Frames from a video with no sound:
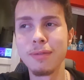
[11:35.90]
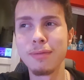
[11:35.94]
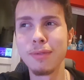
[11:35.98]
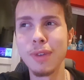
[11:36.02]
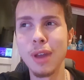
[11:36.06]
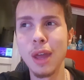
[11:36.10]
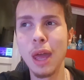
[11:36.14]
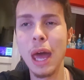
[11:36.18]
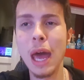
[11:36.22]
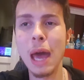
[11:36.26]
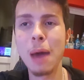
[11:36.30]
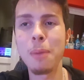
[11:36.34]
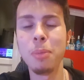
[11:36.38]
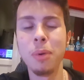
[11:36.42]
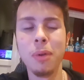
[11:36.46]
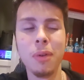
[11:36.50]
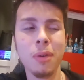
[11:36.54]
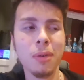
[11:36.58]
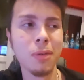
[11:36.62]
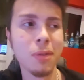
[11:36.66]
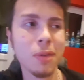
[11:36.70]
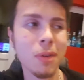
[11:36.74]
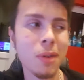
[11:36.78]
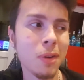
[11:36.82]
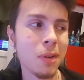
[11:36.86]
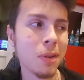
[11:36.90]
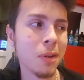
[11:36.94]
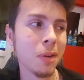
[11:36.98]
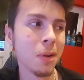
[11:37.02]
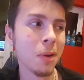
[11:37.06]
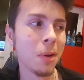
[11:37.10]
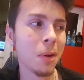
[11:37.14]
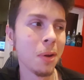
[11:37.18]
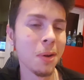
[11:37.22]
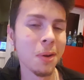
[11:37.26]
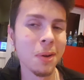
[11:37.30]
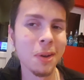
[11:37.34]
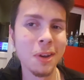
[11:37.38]
it happened.
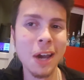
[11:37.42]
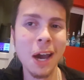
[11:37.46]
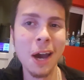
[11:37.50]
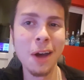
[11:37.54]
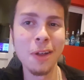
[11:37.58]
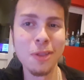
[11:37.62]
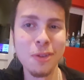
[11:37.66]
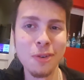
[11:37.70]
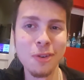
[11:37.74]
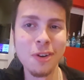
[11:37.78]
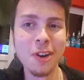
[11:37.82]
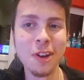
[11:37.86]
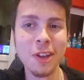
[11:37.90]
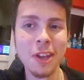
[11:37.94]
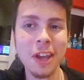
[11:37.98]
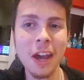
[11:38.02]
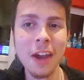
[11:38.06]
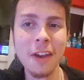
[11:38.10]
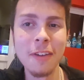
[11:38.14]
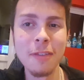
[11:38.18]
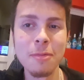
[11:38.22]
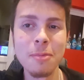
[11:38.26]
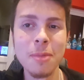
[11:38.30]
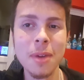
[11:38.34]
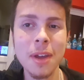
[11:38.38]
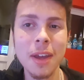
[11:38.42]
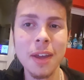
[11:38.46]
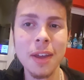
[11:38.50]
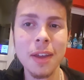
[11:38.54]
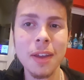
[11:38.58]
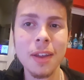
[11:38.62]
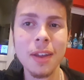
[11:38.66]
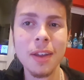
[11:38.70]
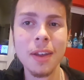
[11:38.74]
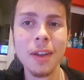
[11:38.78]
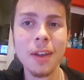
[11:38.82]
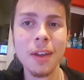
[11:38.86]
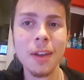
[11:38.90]
Catherine gave me
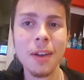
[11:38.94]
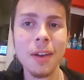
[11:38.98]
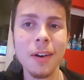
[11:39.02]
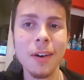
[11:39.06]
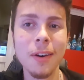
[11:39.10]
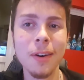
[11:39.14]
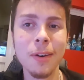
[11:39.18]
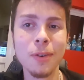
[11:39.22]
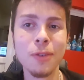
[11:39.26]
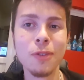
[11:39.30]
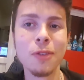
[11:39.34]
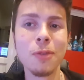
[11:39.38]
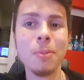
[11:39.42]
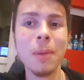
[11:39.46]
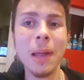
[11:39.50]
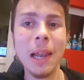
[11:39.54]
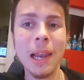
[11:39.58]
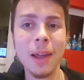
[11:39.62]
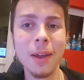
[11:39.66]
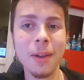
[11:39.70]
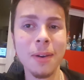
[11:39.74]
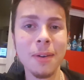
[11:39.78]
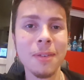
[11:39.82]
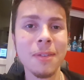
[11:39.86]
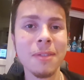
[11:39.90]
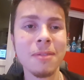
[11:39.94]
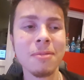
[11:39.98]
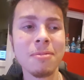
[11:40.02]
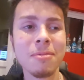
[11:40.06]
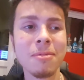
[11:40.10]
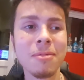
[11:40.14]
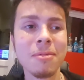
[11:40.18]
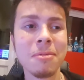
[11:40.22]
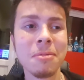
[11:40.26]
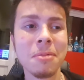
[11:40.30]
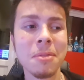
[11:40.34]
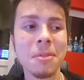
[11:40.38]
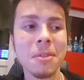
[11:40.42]
a hundred million
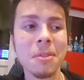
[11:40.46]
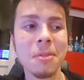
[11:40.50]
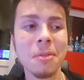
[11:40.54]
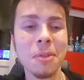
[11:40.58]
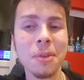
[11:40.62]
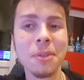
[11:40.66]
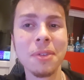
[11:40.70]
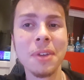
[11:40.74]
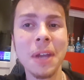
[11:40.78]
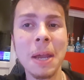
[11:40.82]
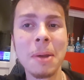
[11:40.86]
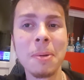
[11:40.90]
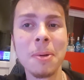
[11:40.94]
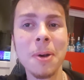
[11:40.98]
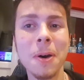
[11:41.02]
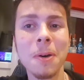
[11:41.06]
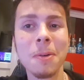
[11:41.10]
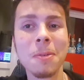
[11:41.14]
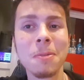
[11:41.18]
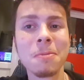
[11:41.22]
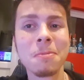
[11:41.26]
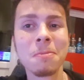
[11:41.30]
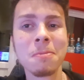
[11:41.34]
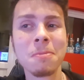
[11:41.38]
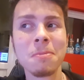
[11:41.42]
RuneScape gold.